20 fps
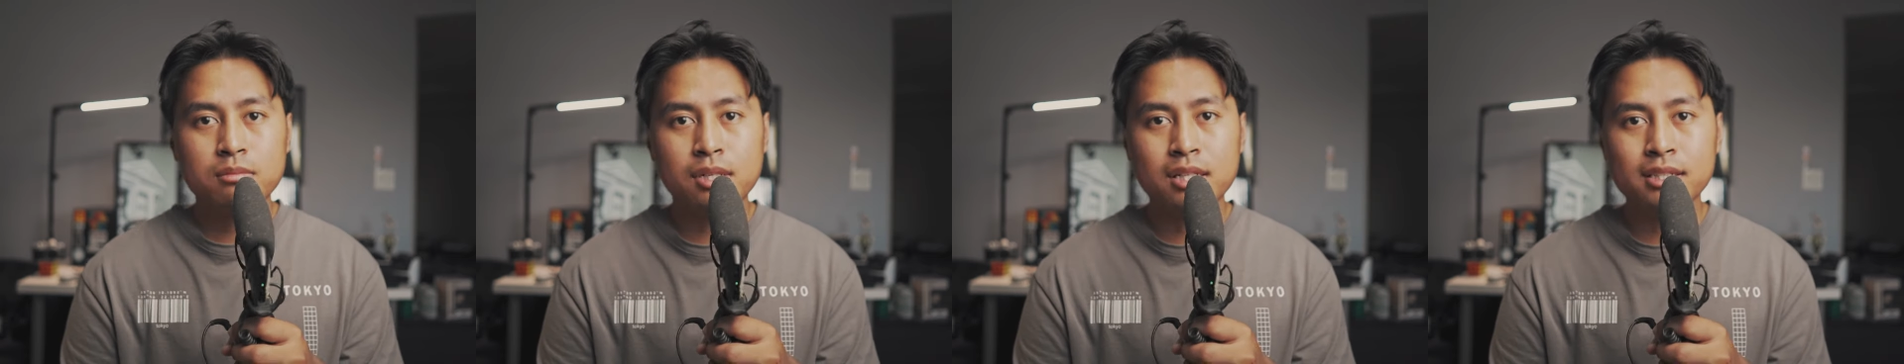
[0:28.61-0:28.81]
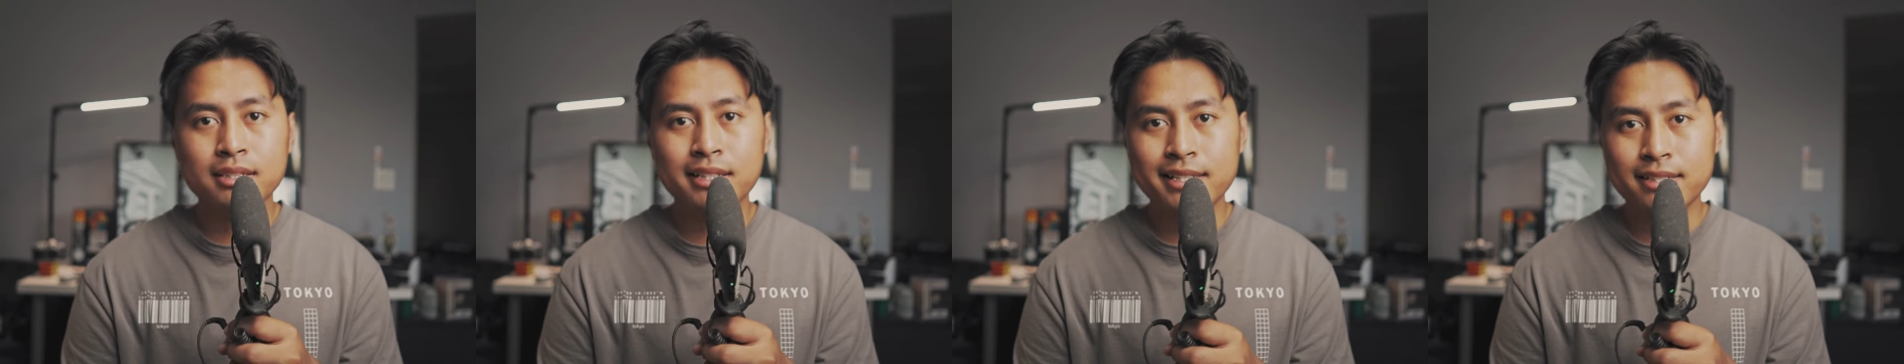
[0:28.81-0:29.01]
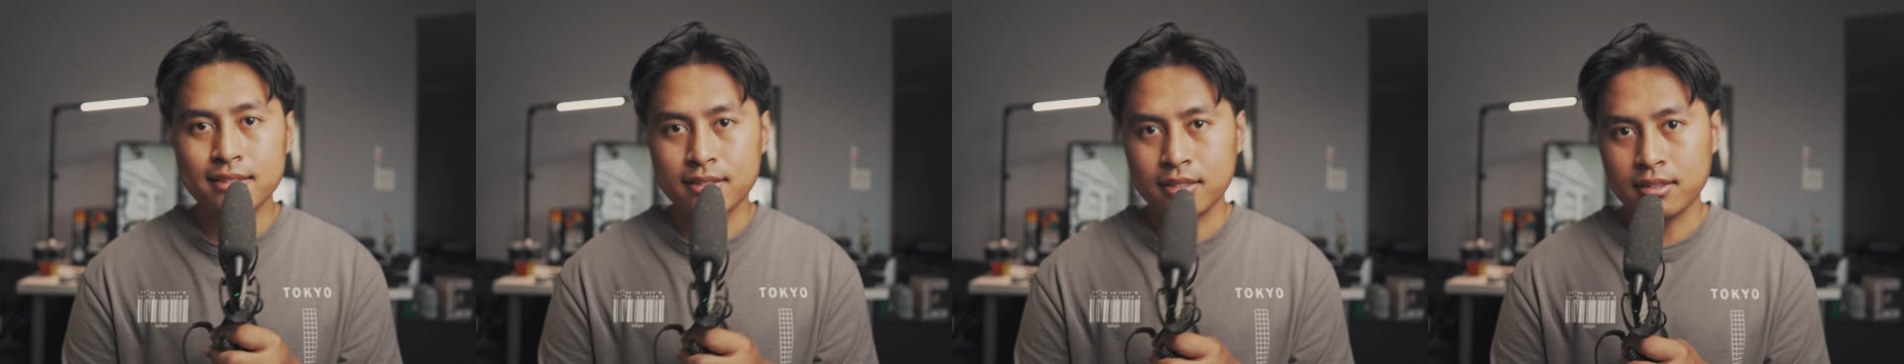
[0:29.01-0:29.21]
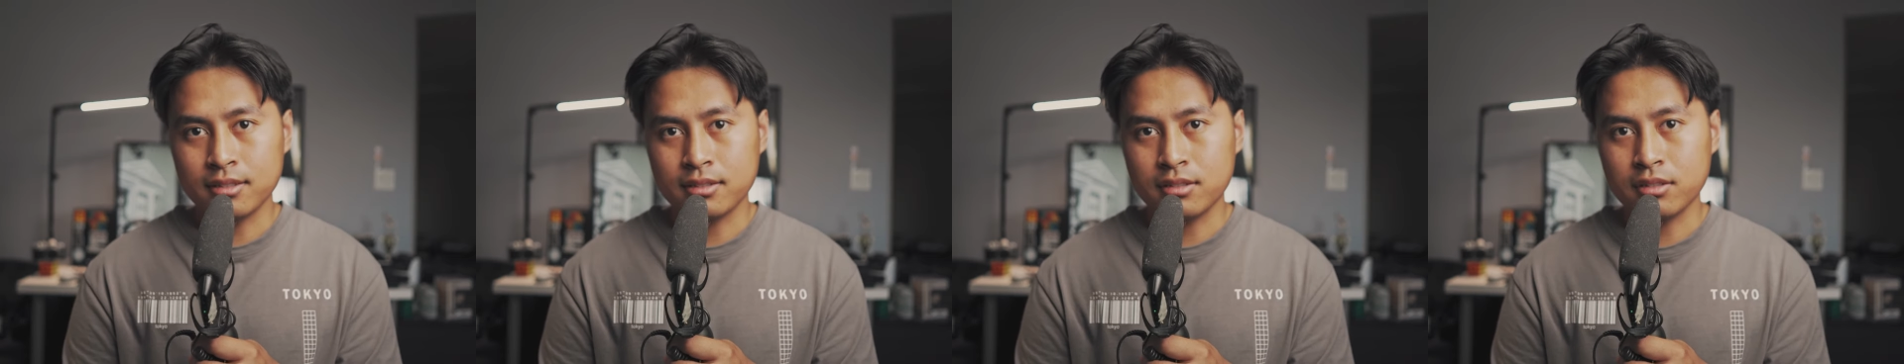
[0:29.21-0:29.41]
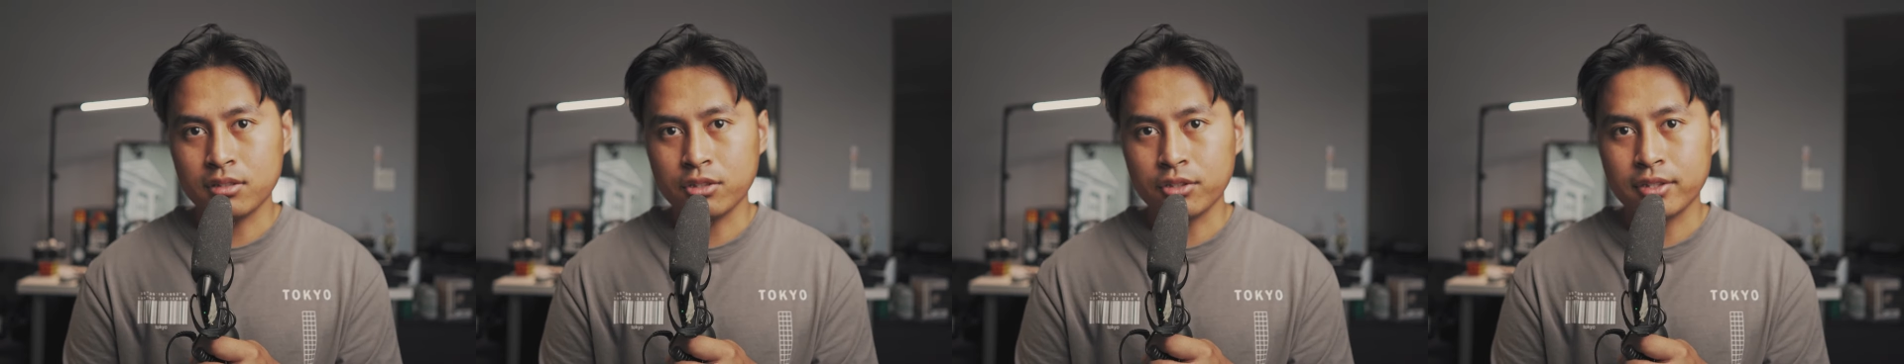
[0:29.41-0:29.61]
but unlike
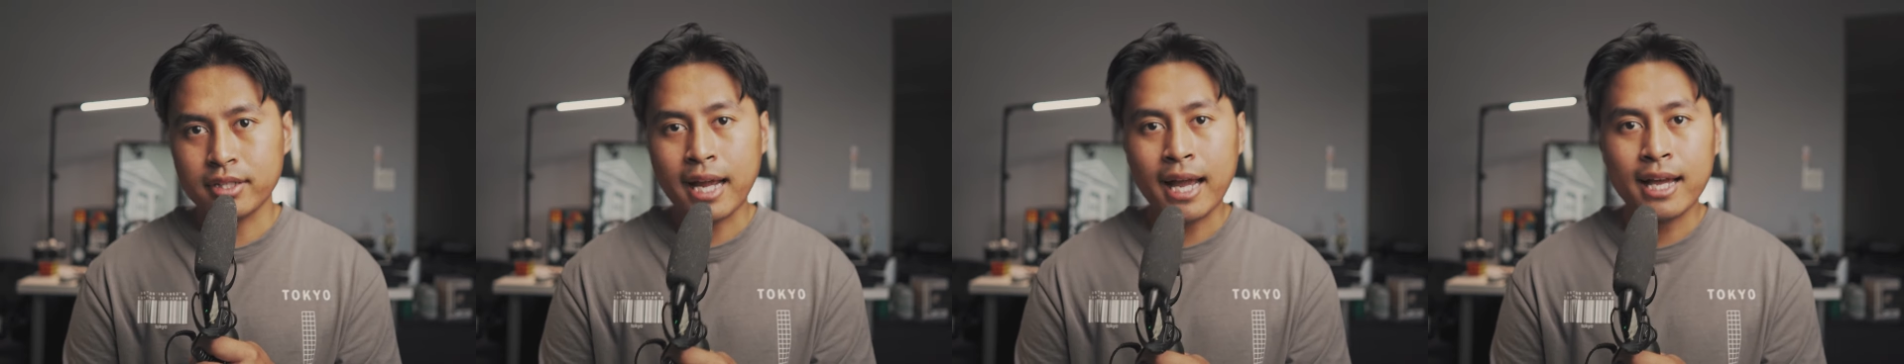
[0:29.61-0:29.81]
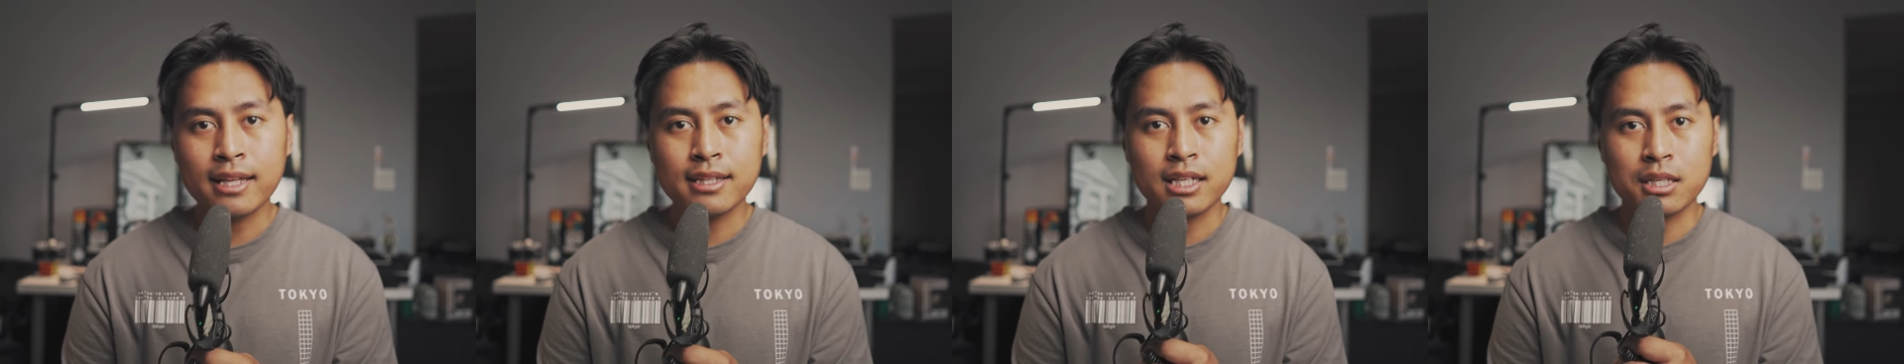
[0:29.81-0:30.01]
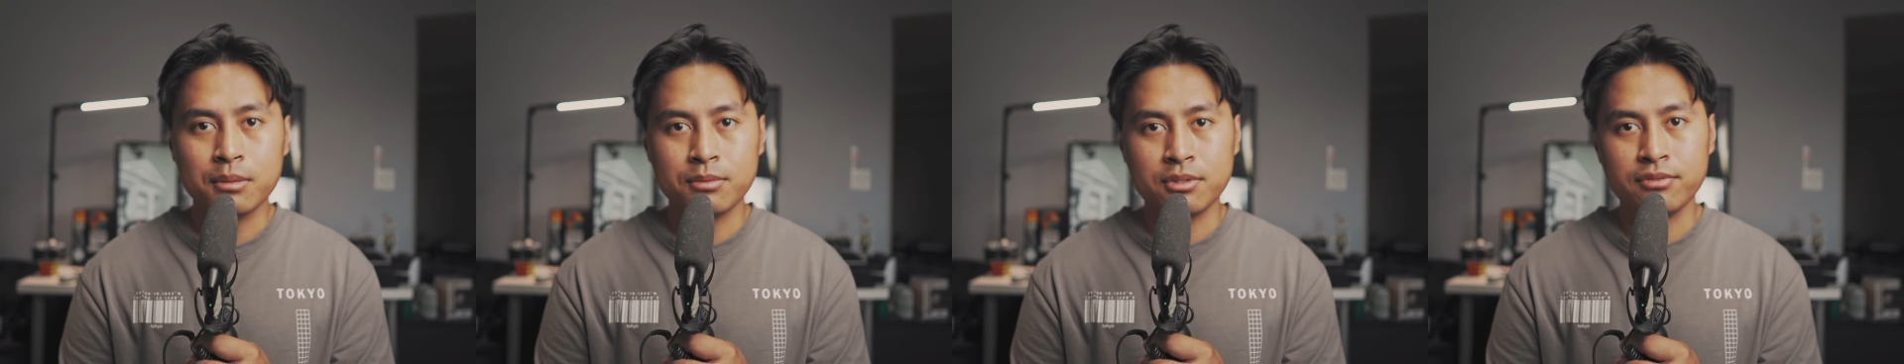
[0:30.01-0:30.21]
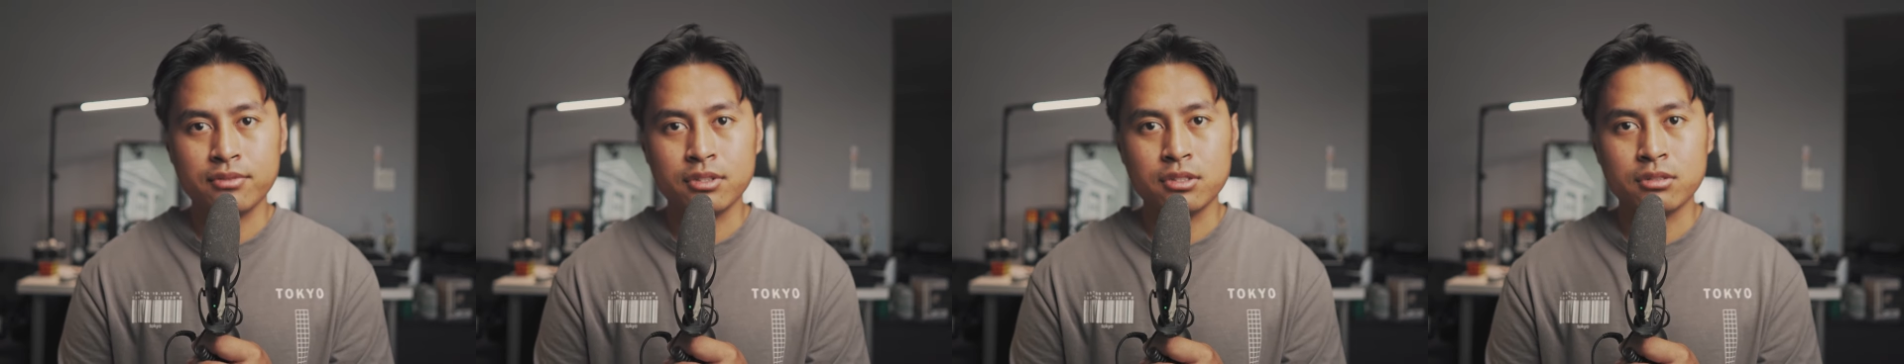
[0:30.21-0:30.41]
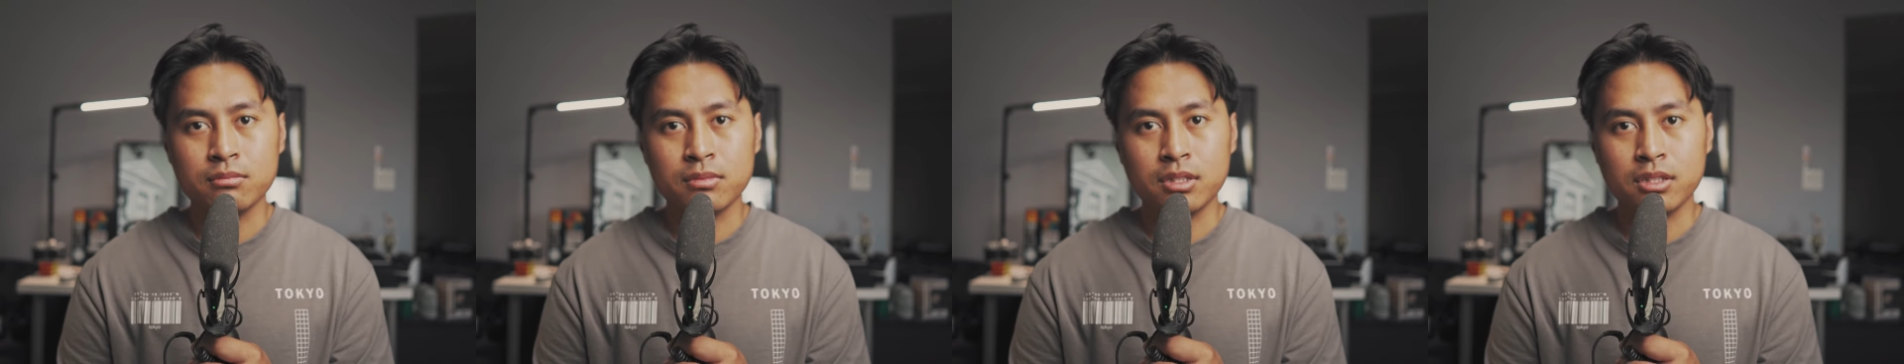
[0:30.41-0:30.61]
CineStill or CatLab's
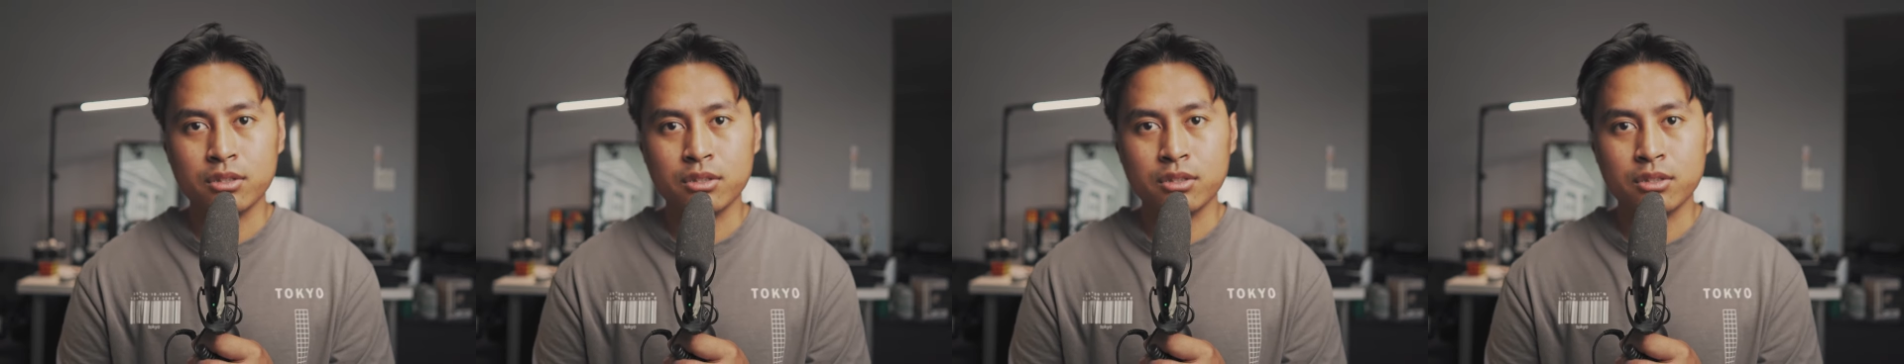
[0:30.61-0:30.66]
film,